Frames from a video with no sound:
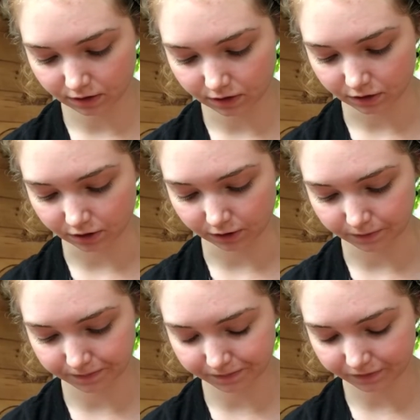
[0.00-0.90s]
So
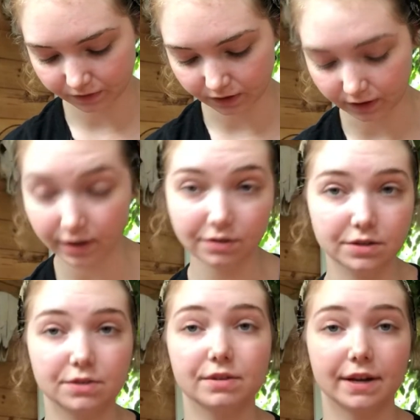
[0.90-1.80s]
I don't
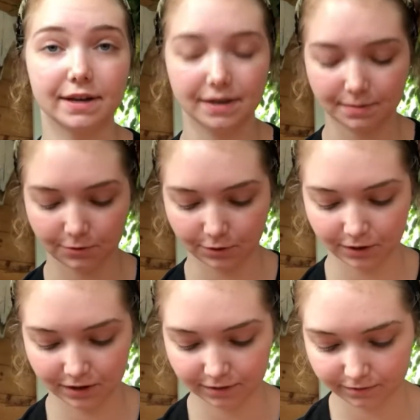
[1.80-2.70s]
do that
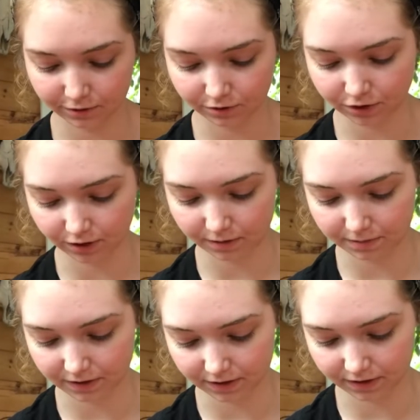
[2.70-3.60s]
anymore. Photoshop
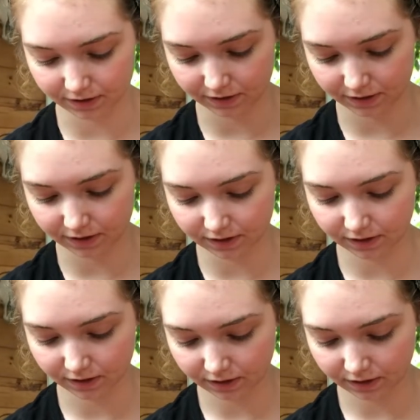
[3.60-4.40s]
is